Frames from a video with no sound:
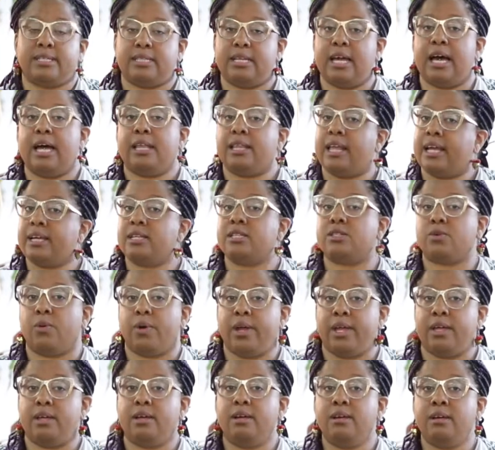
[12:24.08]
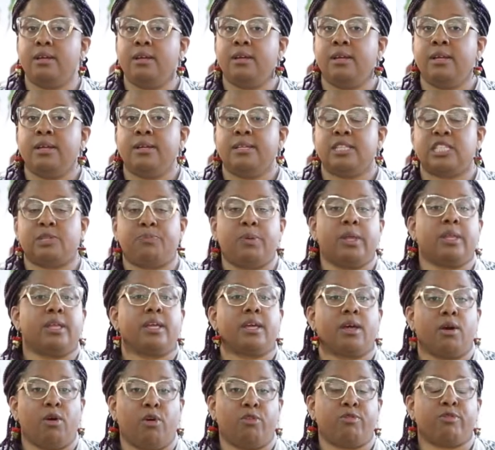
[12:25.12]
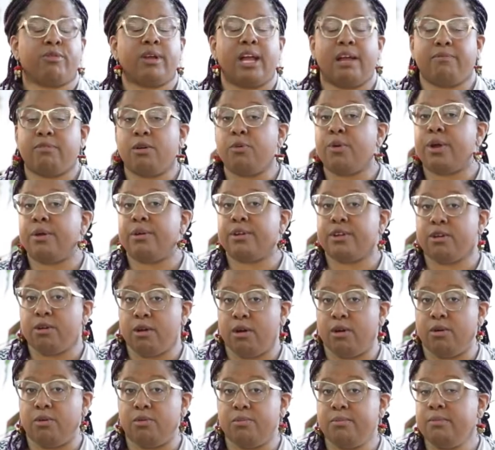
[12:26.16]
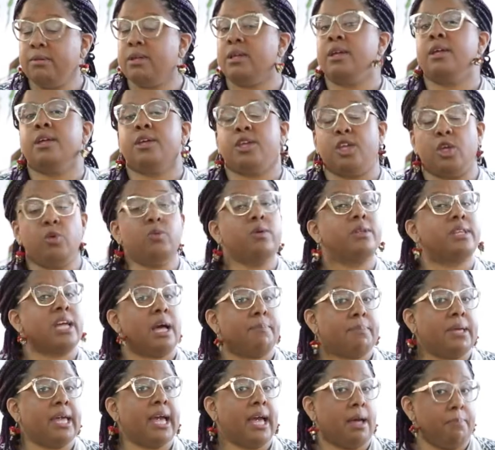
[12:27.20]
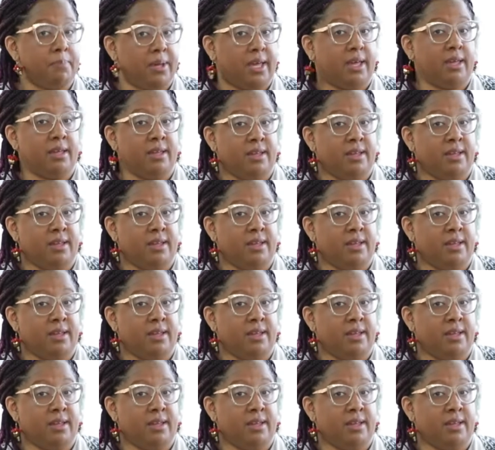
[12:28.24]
not like soil spilling over everywhere in your home, you will not be happy.